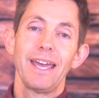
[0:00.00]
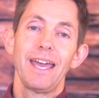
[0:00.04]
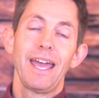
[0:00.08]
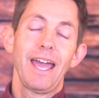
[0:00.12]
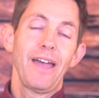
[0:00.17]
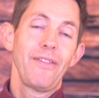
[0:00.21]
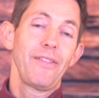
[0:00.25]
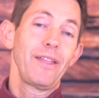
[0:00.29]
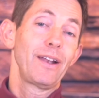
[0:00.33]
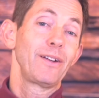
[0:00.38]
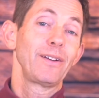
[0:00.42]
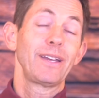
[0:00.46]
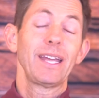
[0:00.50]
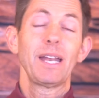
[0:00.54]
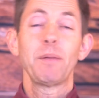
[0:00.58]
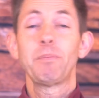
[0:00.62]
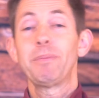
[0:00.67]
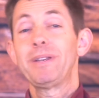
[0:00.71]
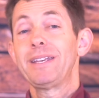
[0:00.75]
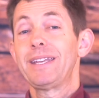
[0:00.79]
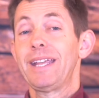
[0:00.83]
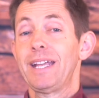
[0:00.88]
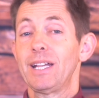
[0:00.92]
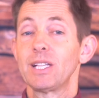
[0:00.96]
and then I'll get up
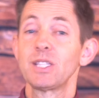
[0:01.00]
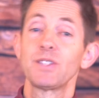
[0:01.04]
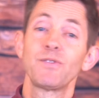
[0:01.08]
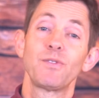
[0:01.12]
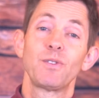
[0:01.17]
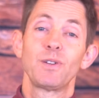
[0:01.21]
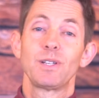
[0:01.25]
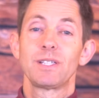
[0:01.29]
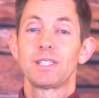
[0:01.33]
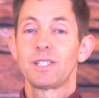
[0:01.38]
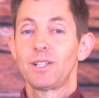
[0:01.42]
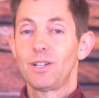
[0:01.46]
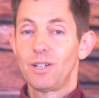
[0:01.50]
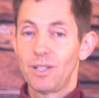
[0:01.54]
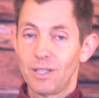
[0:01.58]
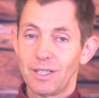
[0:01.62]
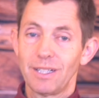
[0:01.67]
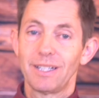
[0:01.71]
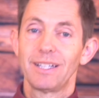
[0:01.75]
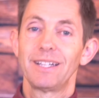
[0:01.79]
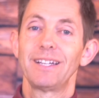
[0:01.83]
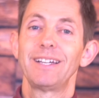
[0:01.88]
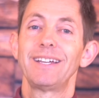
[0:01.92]
and dance for a song.